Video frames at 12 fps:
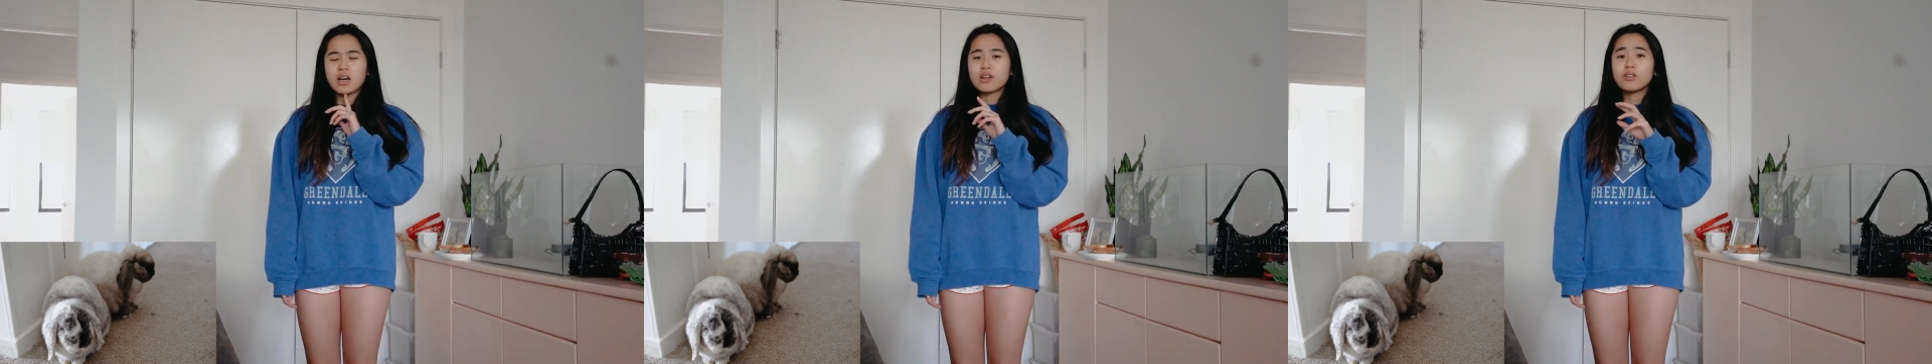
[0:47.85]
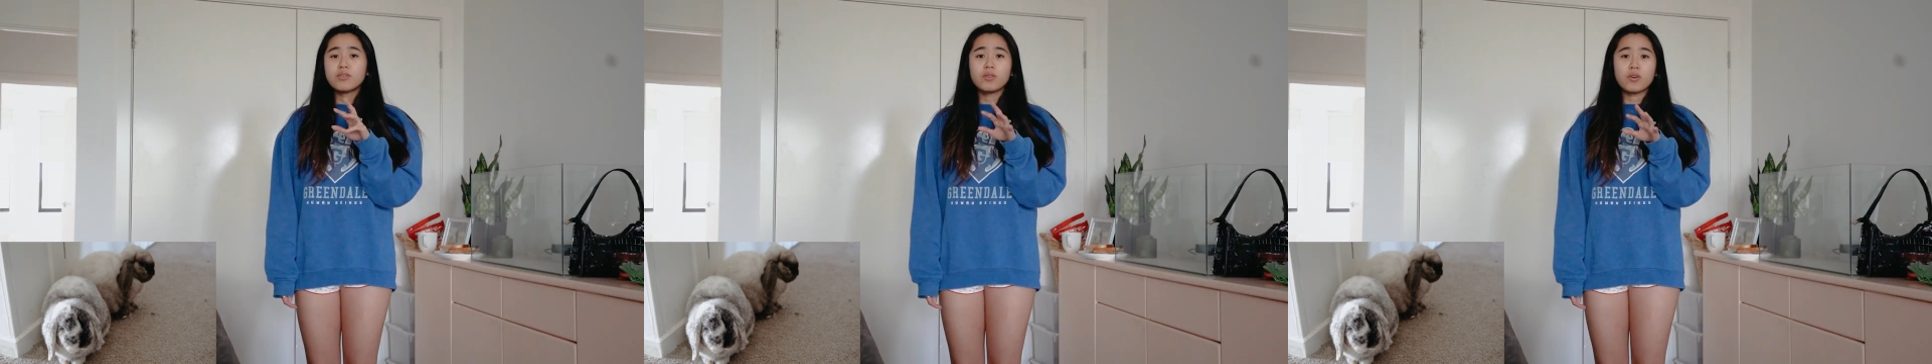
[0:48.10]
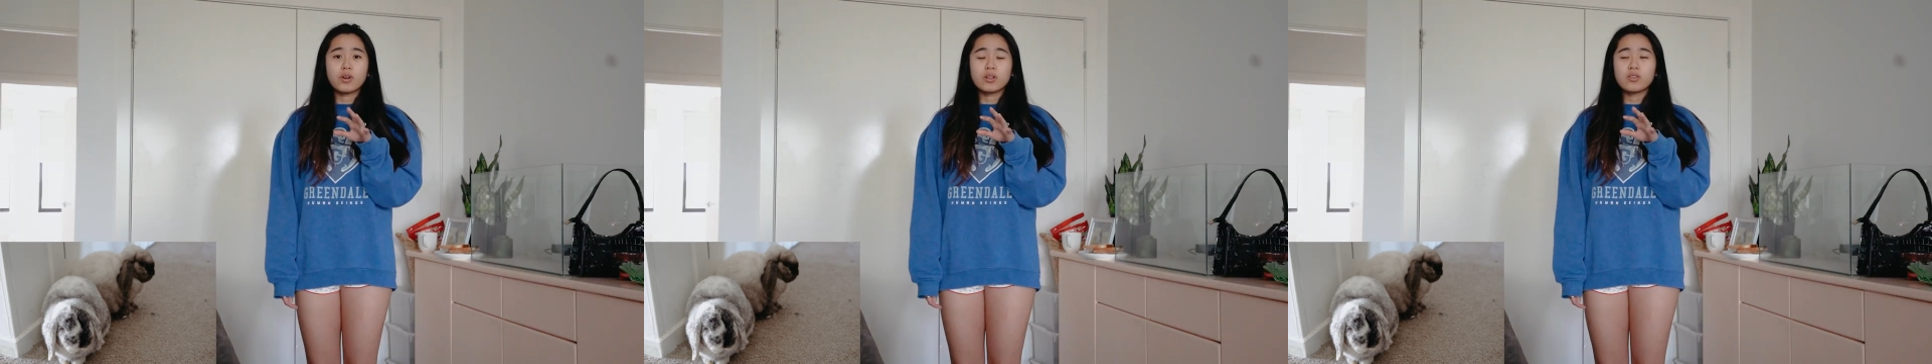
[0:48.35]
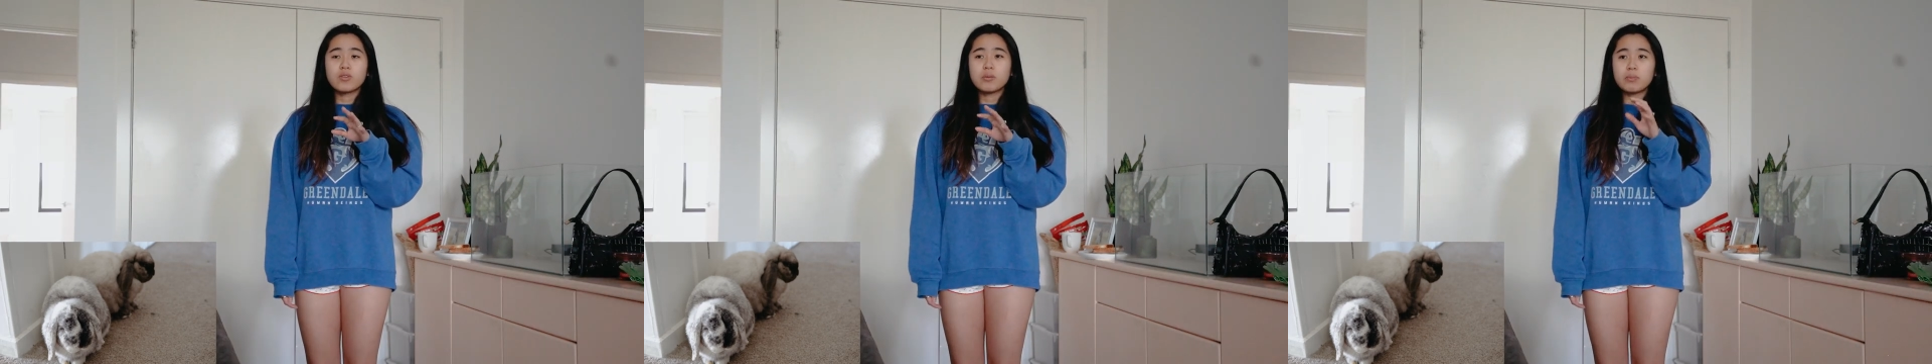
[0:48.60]
I don't know if you've
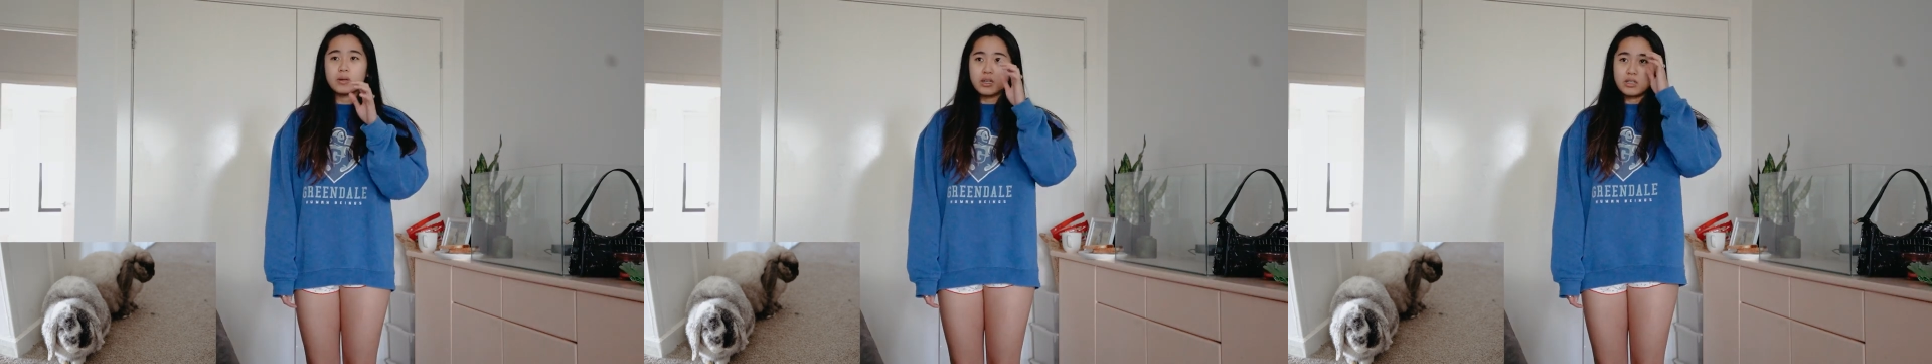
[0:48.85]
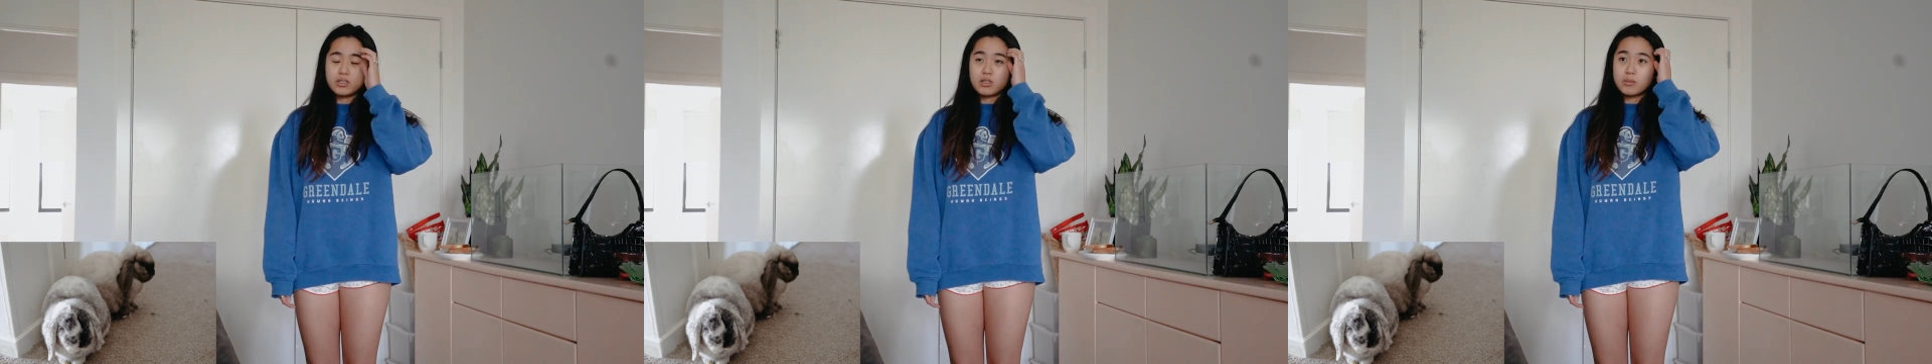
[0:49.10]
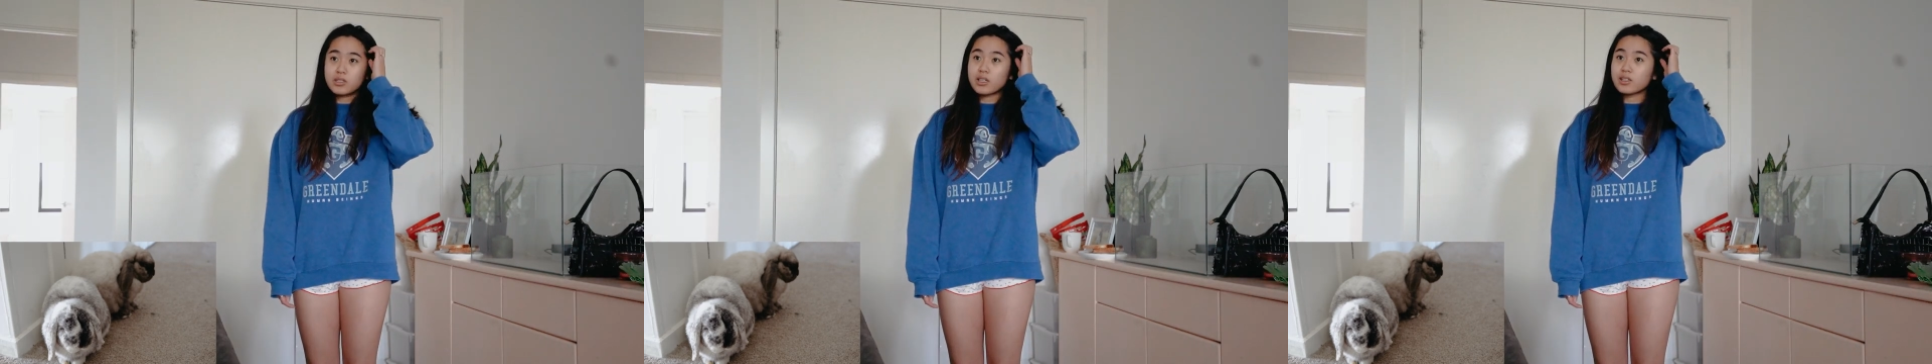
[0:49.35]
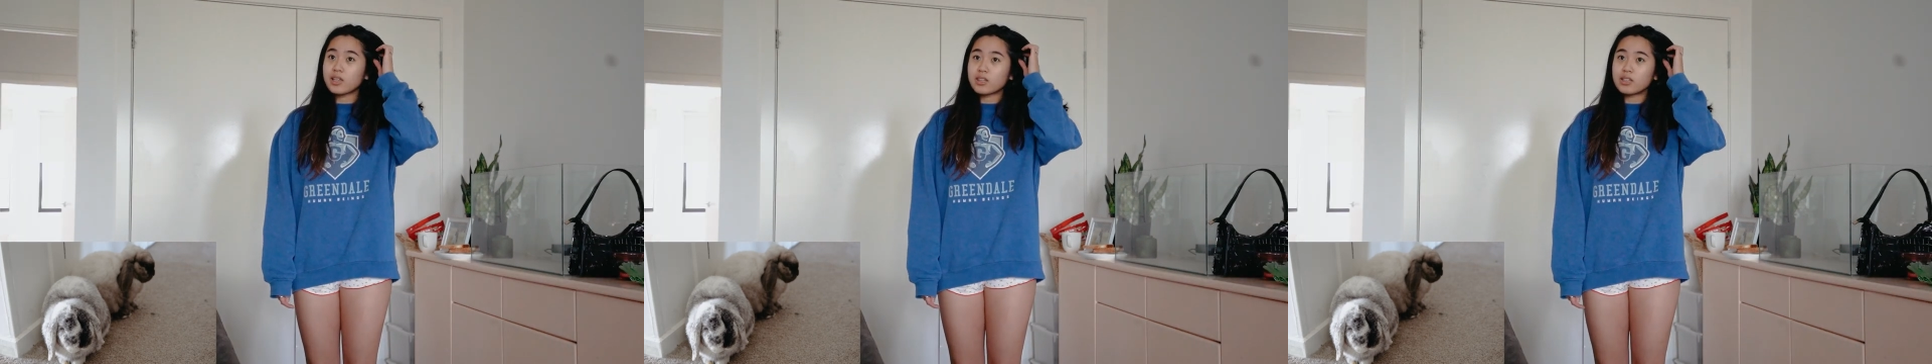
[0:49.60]
heard of it, but it's almost
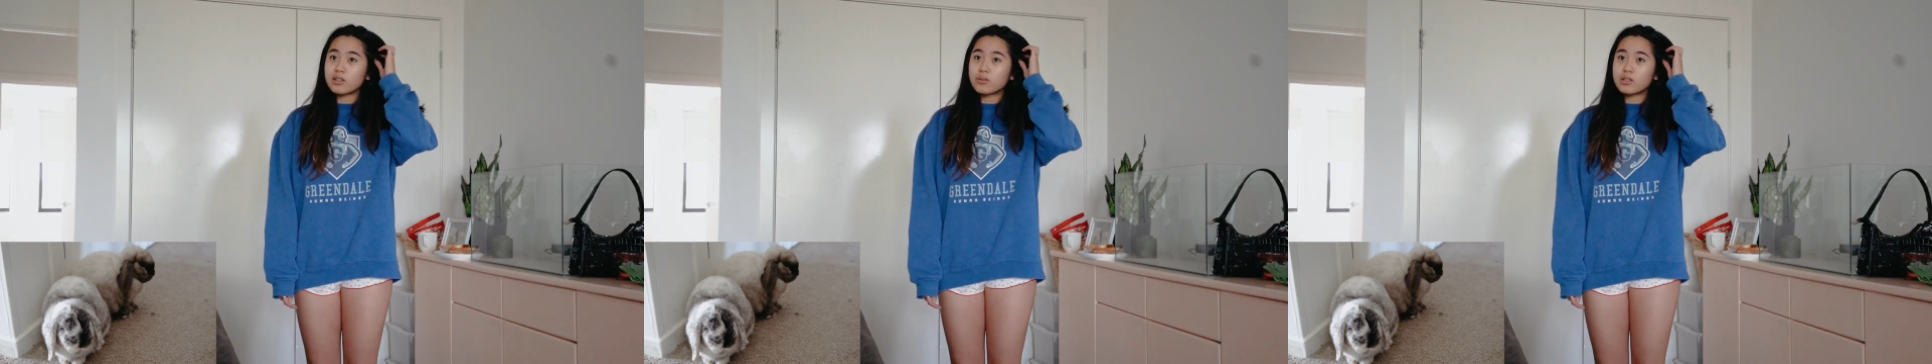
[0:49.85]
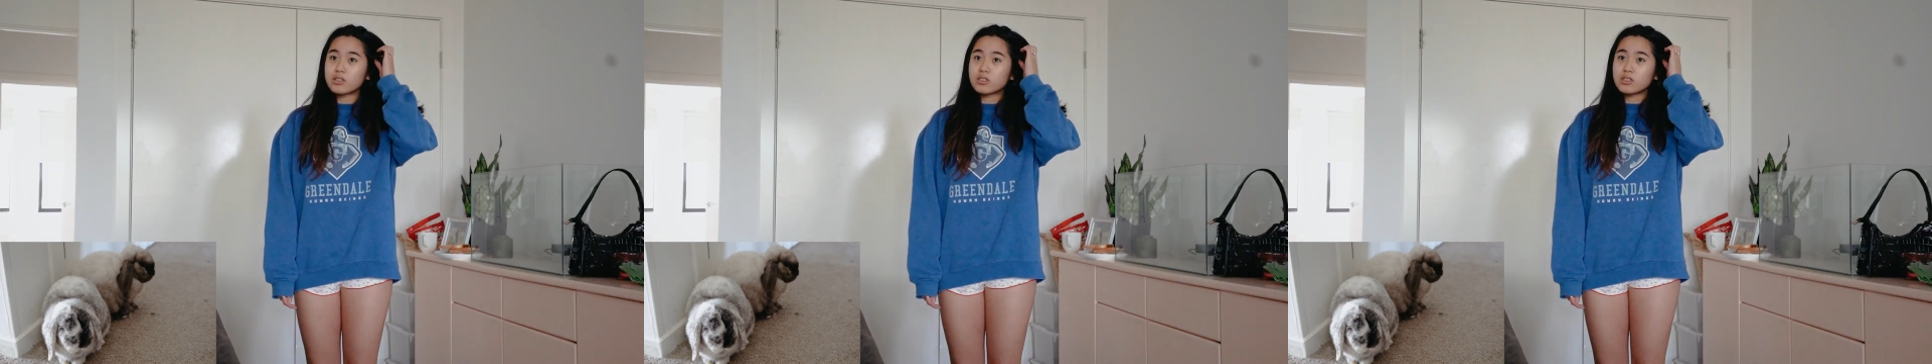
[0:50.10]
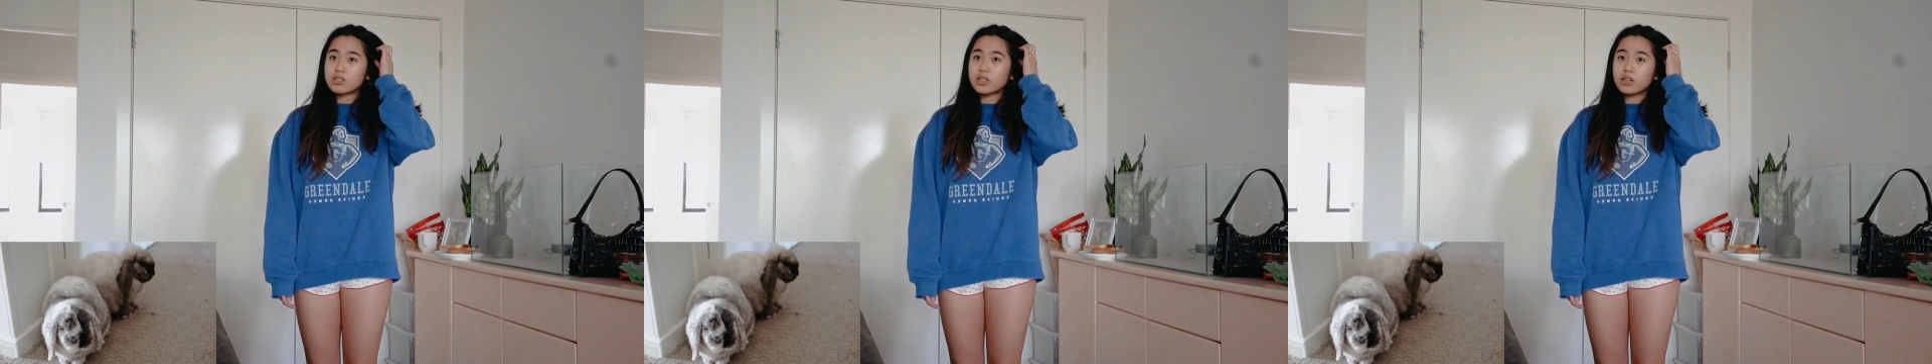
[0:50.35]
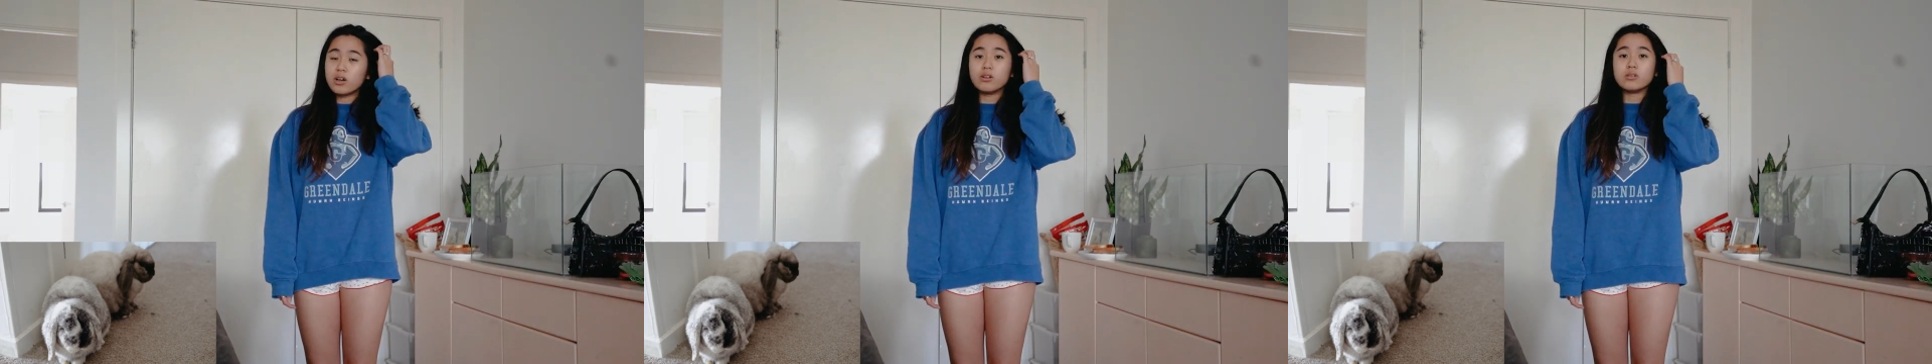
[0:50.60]
like that thing where it's just
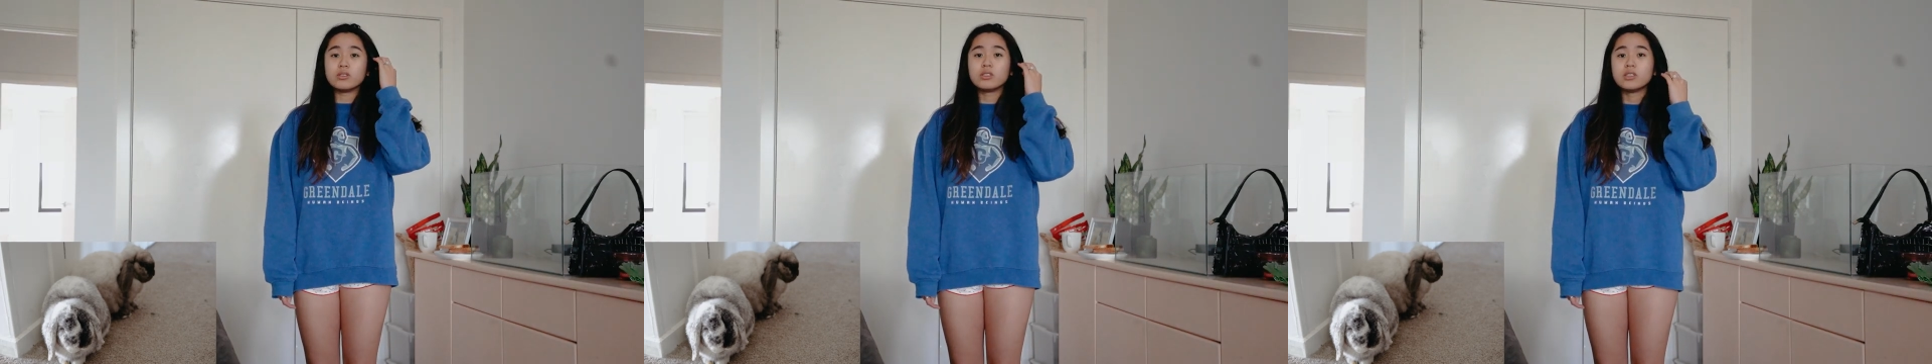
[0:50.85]
like, oh,